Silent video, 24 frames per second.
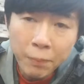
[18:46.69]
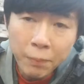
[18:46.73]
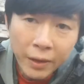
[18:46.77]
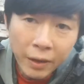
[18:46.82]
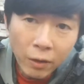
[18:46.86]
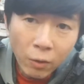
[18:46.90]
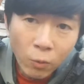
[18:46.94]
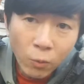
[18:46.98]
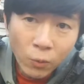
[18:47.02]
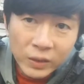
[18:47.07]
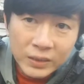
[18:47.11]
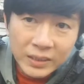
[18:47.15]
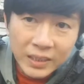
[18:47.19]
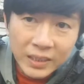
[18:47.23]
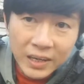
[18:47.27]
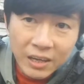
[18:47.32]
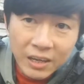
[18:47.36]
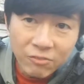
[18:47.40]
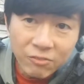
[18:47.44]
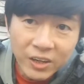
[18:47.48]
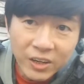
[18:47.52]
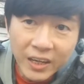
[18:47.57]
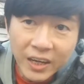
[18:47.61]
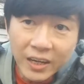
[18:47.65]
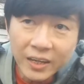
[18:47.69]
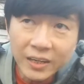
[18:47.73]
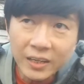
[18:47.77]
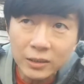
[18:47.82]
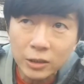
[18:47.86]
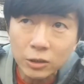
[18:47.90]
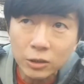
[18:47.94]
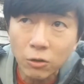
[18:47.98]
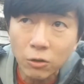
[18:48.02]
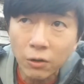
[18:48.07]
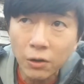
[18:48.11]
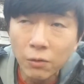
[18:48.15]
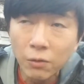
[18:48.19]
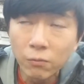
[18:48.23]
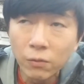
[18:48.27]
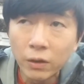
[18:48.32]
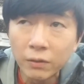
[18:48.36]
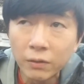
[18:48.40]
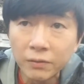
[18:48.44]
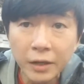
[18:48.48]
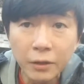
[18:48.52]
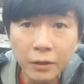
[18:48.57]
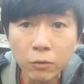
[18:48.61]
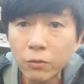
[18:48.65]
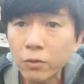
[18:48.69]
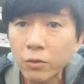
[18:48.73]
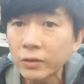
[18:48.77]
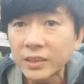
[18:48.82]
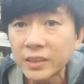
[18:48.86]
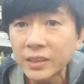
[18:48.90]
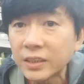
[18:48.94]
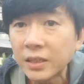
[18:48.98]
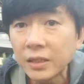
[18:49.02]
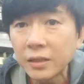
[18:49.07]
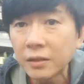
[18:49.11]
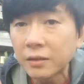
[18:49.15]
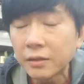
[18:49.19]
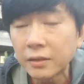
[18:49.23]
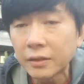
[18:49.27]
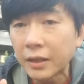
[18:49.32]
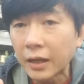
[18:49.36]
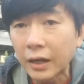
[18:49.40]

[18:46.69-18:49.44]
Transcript: being who is living in the story world, they do not see